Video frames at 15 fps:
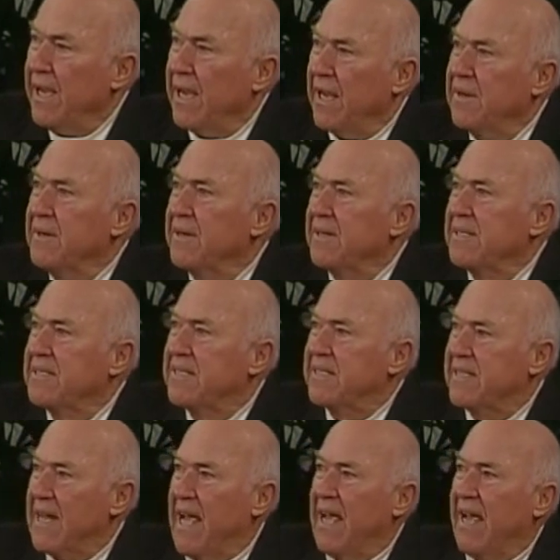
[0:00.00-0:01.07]

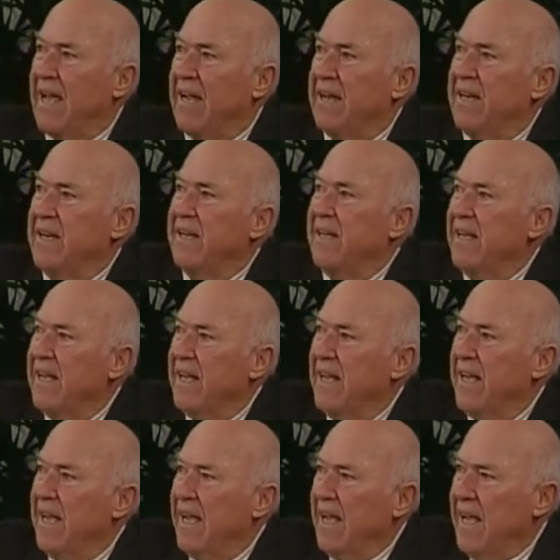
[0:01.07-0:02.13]
understand
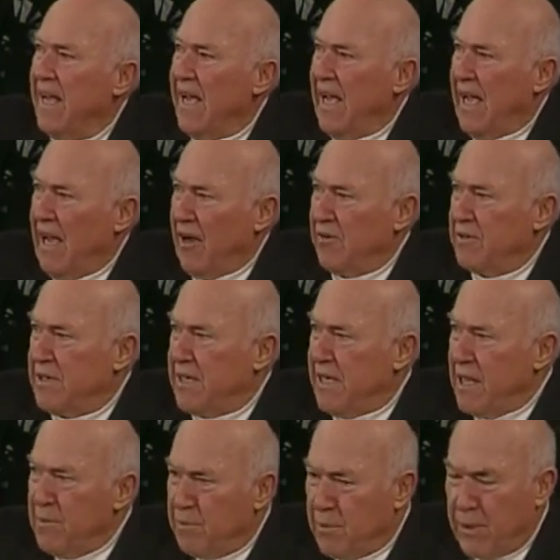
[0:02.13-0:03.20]
how
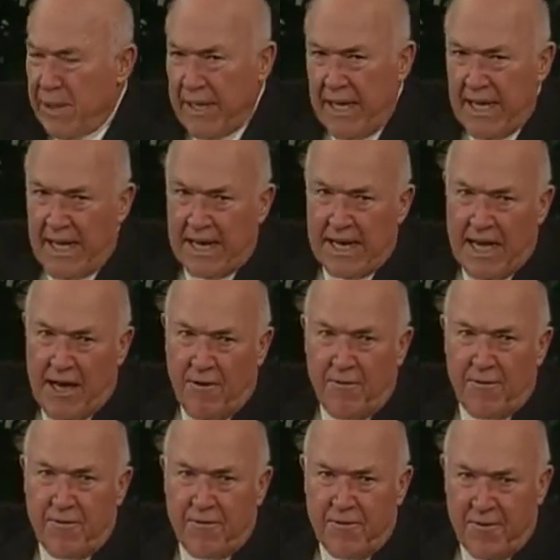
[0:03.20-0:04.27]
deeply and
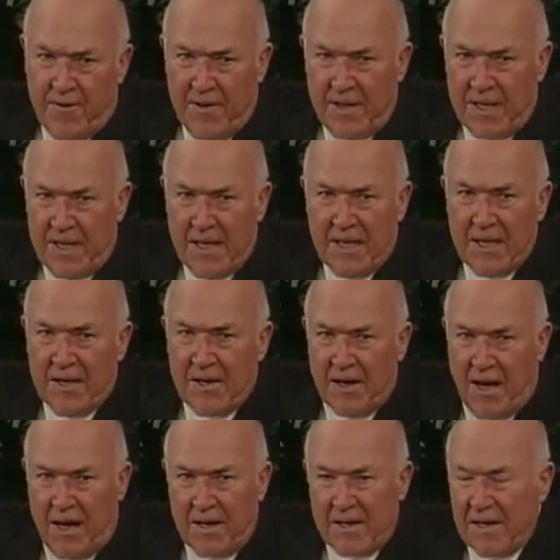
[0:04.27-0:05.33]
how fully
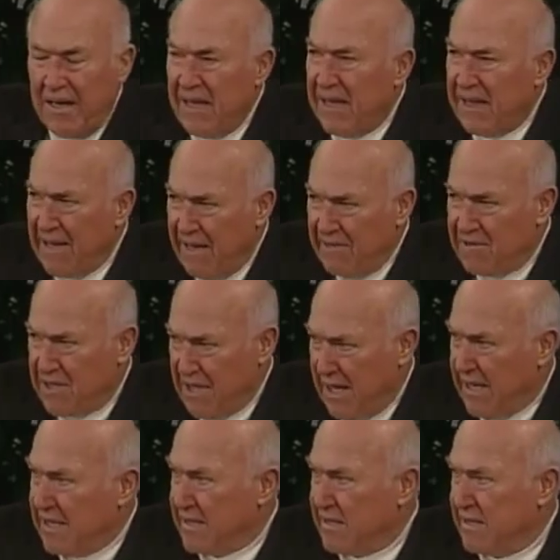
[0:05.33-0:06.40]
God loves
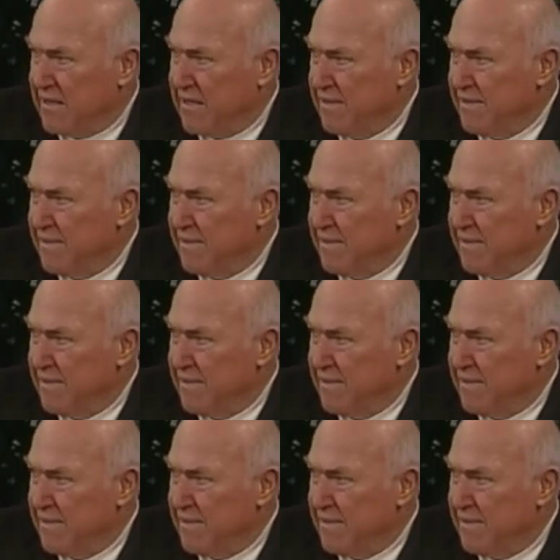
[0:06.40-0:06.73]
us.